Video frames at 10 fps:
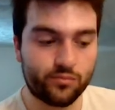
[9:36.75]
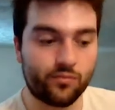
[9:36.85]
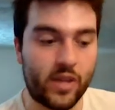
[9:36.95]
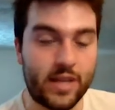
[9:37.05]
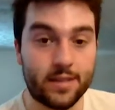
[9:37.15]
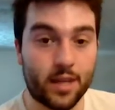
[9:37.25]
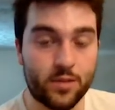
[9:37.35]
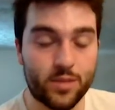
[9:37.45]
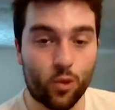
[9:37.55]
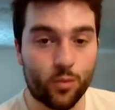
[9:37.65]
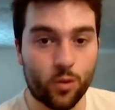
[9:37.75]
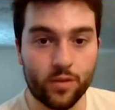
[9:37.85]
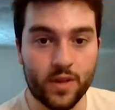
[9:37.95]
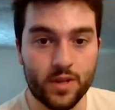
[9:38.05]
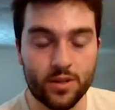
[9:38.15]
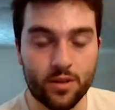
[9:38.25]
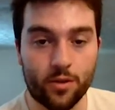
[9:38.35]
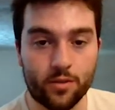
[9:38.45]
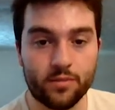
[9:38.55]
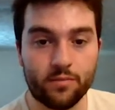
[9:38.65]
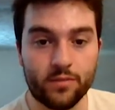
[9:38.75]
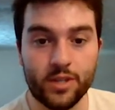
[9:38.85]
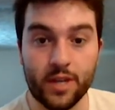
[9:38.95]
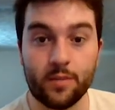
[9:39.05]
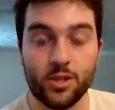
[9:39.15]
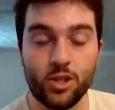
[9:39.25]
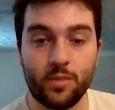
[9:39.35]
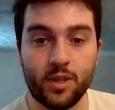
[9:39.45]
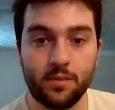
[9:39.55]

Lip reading: his life is more important than his art to him. It should be.